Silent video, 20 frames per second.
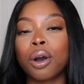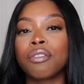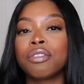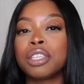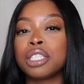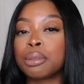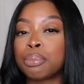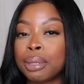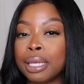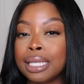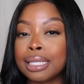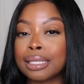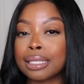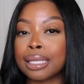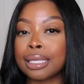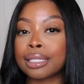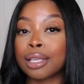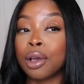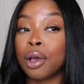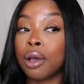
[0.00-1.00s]
of these
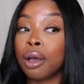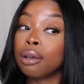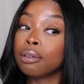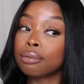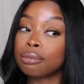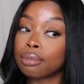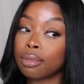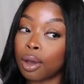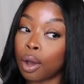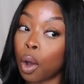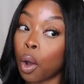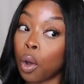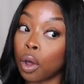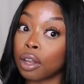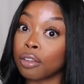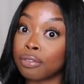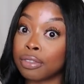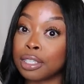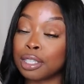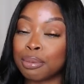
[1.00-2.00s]
pieces
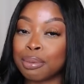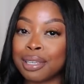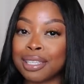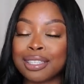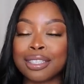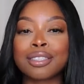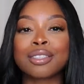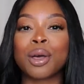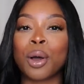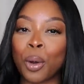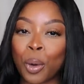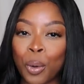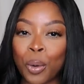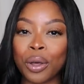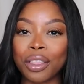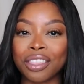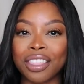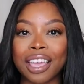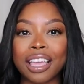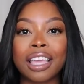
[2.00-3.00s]
all of these pieces
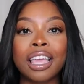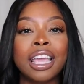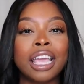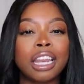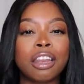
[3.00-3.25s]
on that.